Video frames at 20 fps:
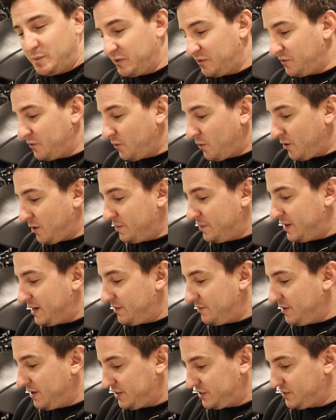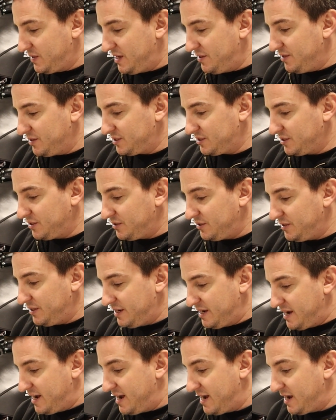before, but we also had this
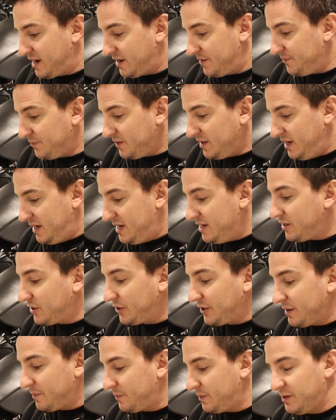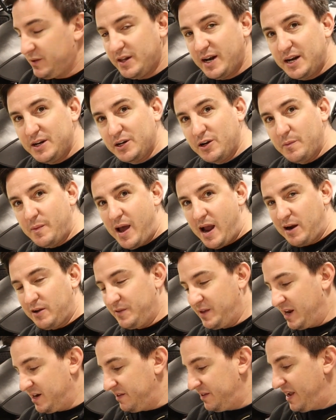little E-clip that had to go back on
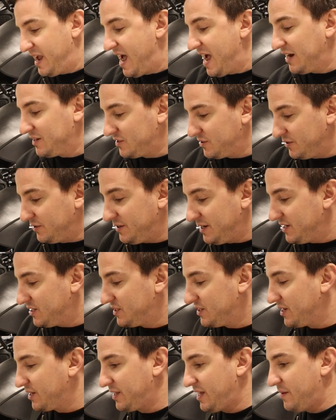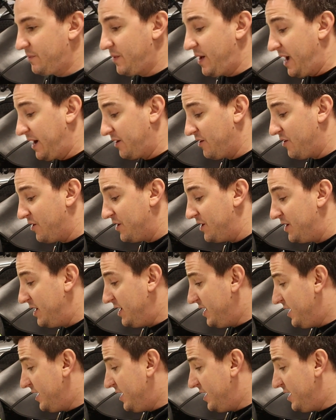the end of the axle. I stuck that back on.